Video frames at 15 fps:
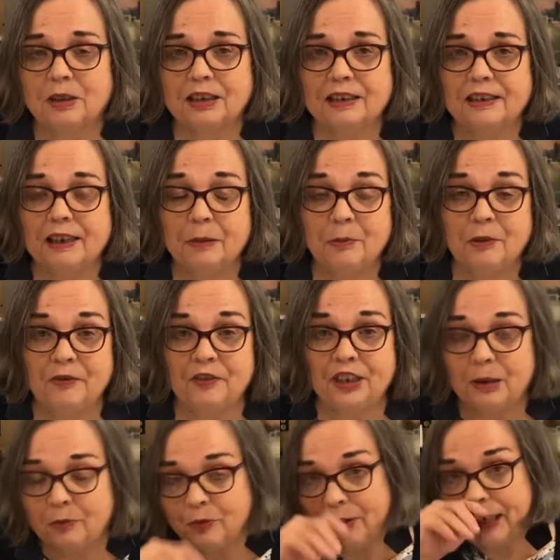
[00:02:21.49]
Some of
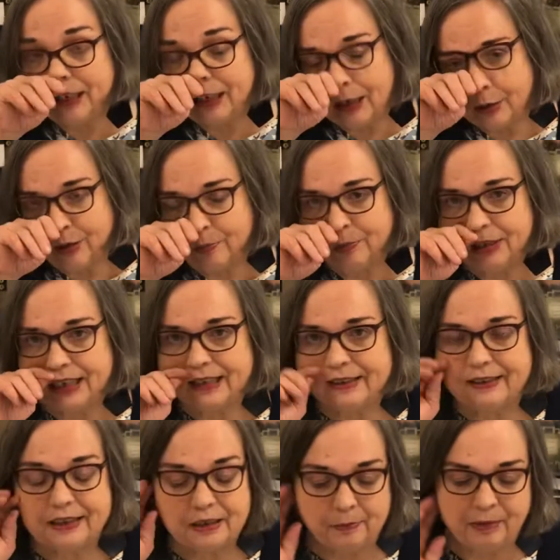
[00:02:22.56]
them went other
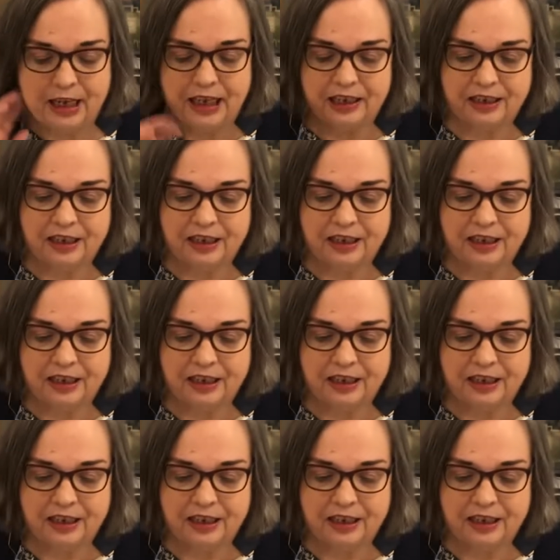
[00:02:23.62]
places, but